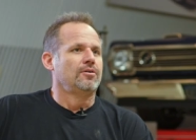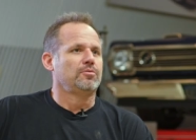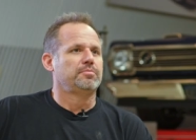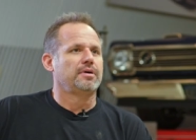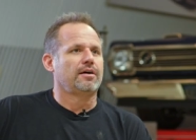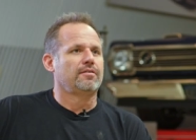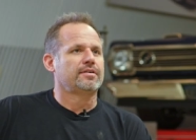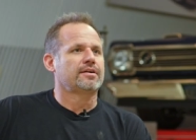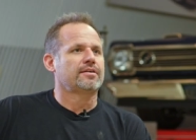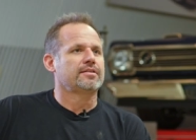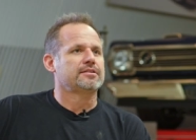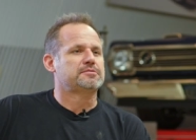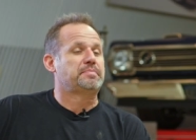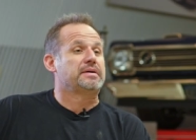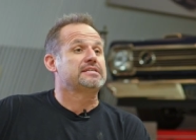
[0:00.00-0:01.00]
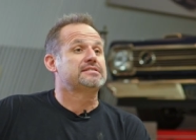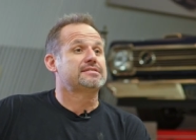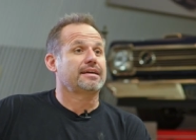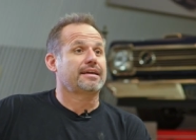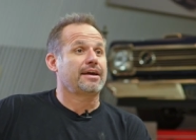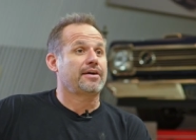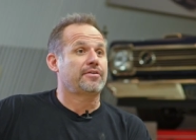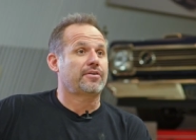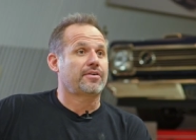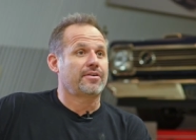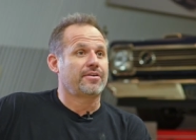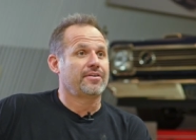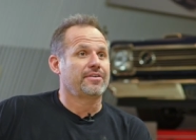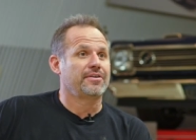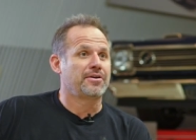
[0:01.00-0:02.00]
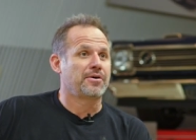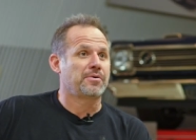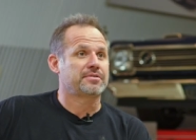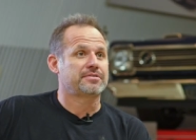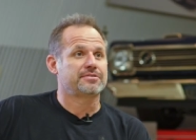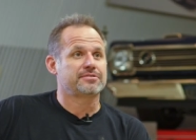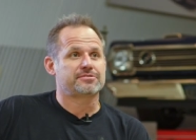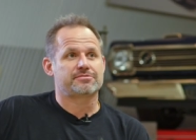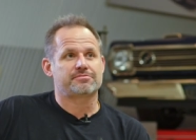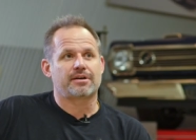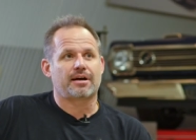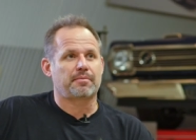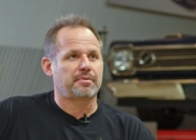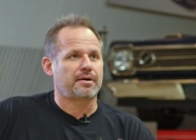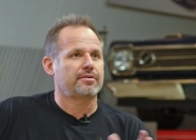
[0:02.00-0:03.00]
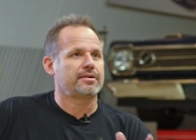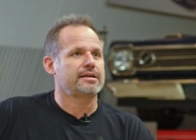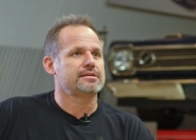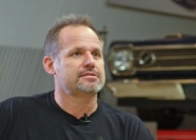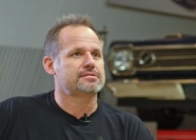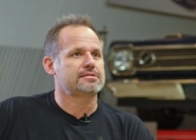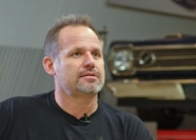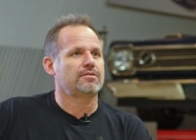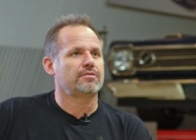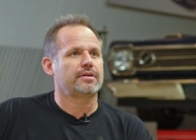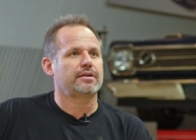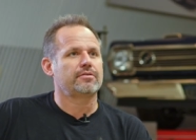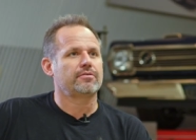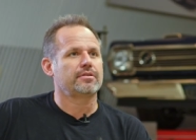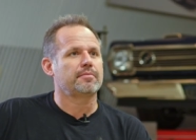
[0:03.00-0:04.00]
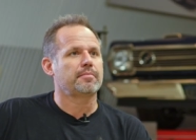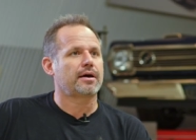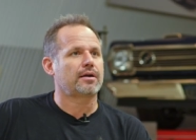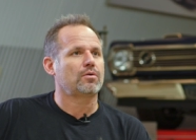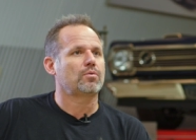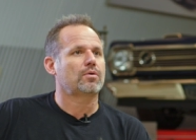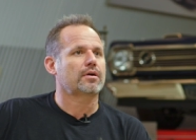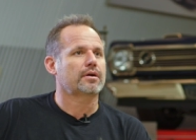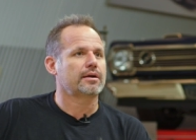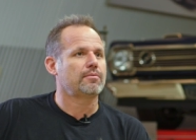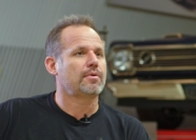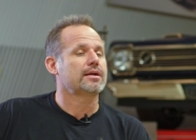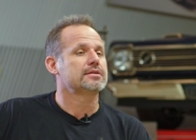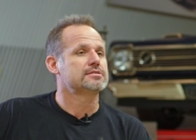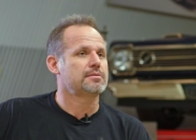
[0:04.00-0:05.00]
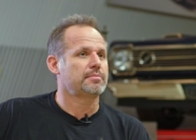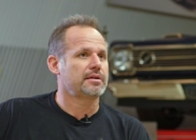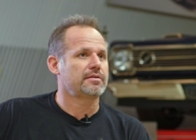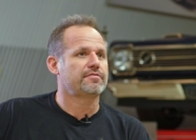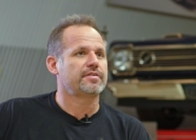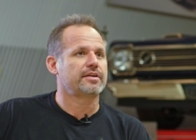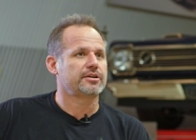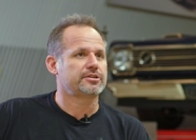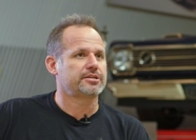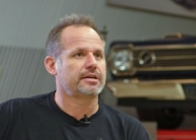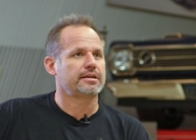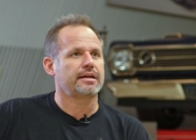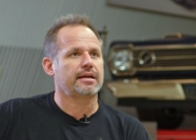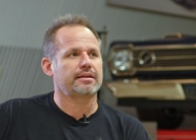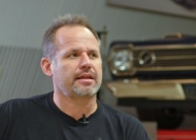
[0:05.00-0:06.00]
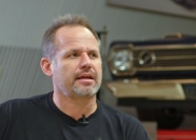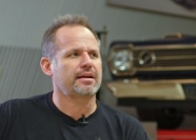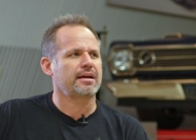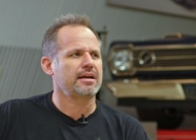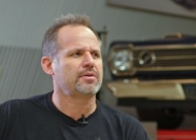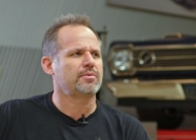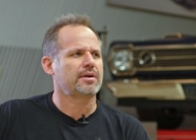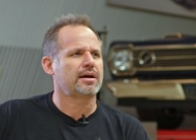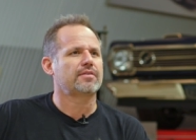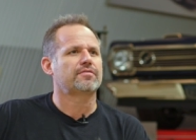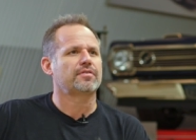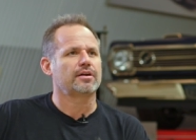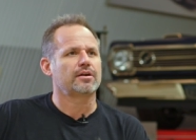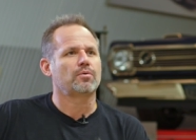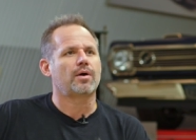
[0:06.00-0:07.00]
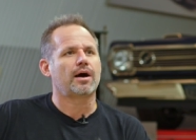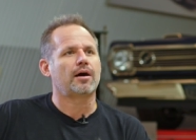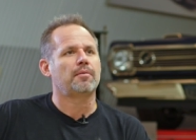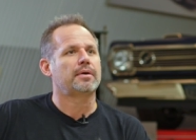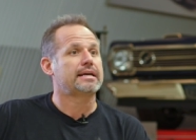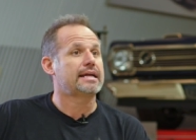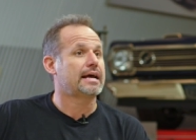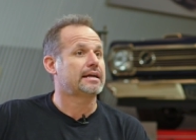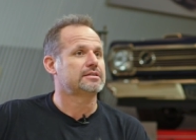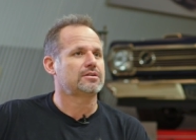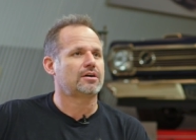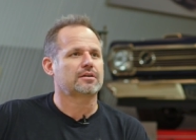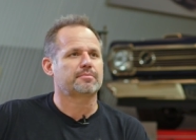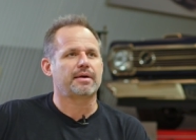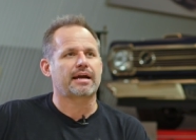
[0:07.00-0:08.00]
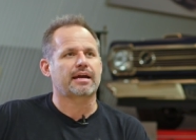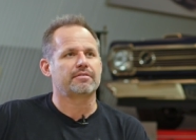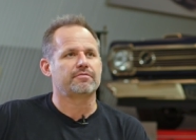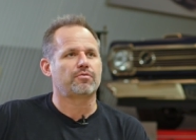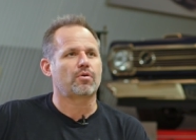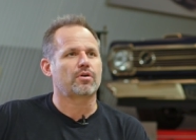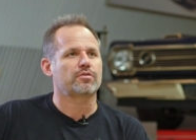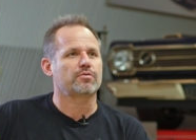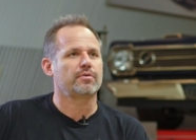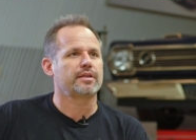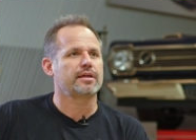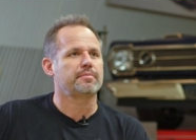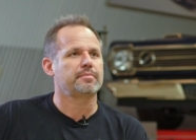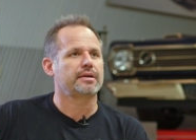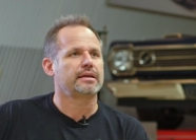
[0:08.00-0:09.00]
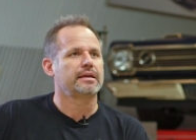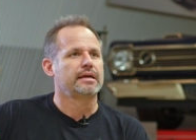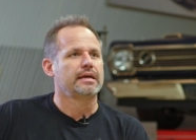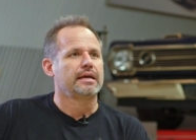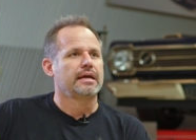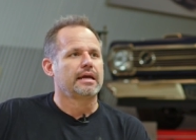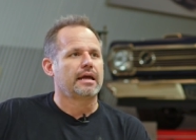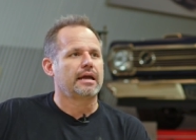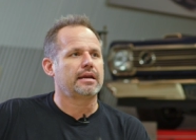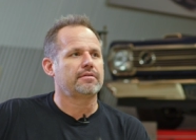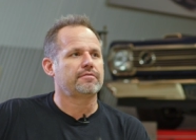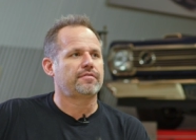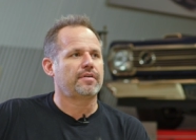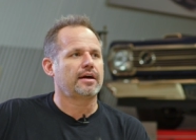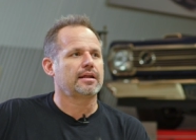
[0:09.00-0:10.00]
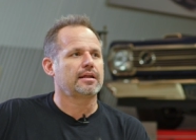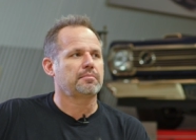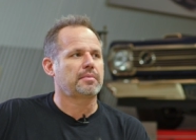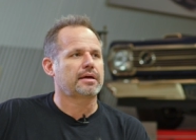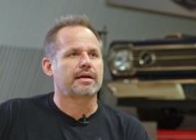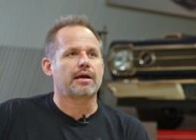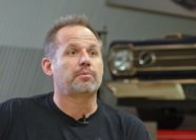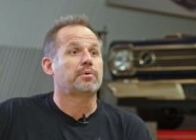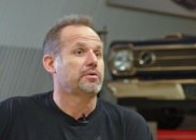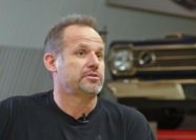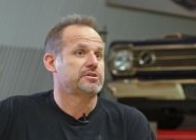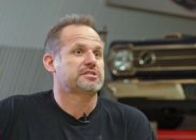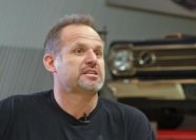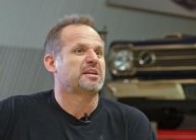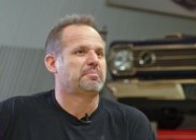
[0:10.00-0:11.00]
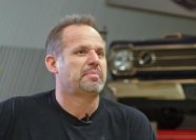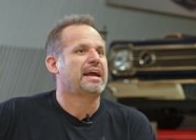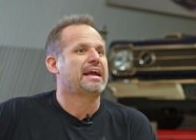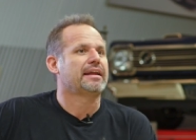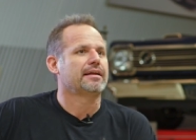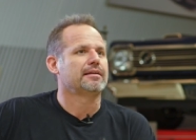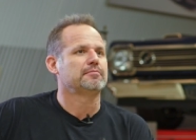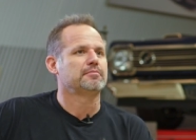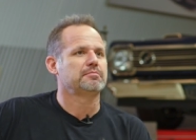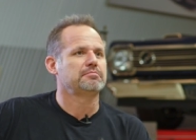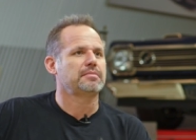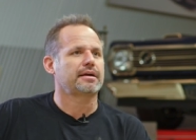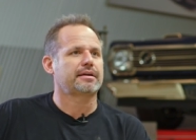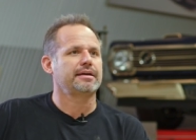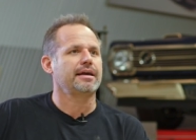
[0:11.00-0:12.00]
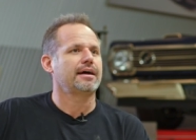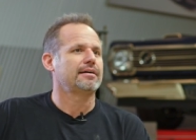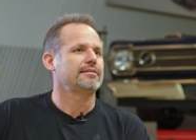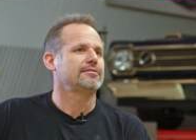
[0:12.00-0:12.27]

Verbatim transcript: old Belvedere that's pieced together, you know, with this shop out east, you know, they're doing the metal work and he wanted somebody to finish it. And that kind of went on for a little while. My dad talked back and forth with him, and then finally I'm like, yeah, we were just gonna paint it. I'm like, yeah,